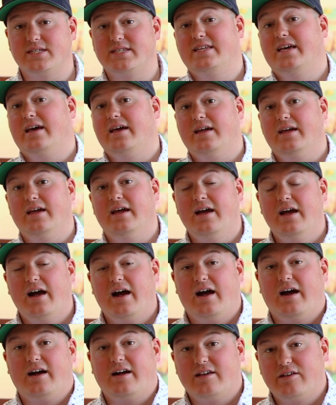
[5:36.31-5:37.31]
day
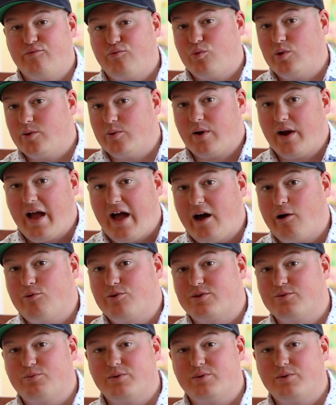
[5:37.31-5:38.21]
if we were out.